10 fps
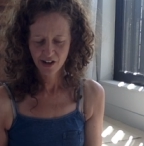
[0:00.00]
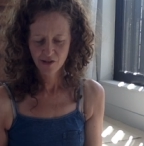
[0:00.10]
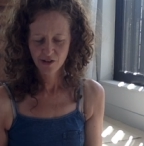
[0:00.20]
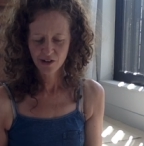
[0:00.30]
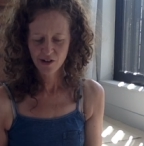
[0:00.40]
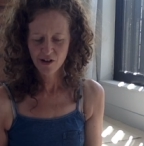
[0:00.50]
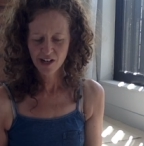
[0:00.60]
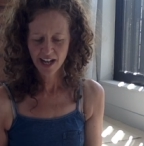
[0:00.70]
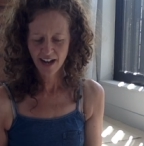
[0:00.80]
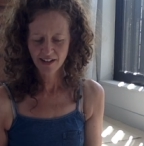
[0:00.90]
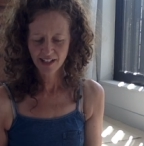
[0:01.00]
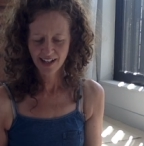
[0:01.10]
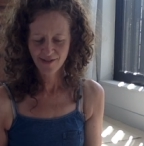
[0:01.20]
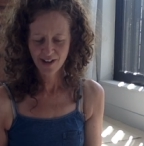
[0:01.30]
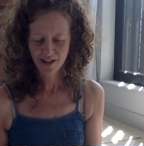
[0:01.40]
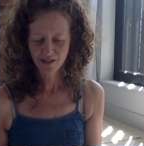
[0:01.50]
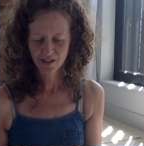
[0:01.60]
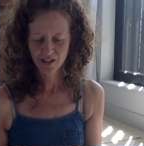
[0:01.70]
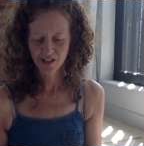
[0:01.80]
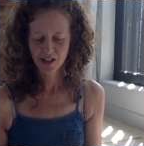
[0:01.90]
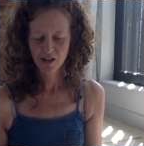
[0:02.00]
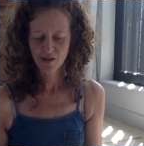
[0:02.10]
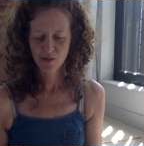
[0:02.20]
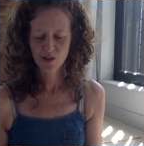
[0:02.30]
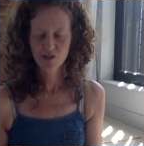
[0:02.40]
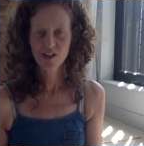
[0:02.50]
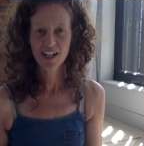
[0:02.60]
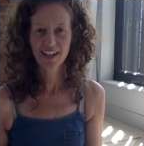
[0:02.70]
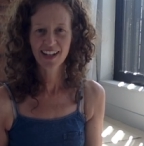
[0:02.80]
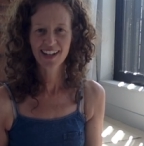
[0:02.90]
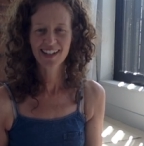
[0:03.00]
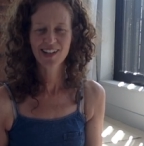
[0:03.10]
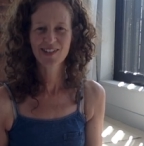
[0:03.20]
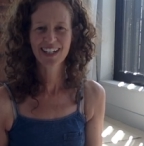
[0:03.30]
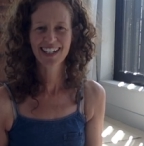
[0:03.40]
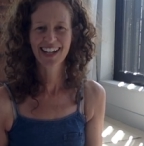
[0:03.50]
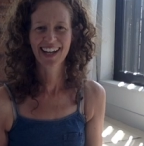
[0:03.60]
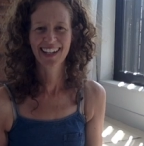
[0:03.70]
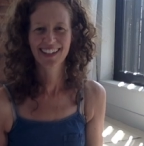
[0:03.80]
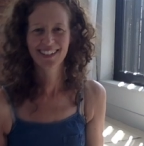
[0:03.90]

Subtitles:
For going out, I found, was really going in.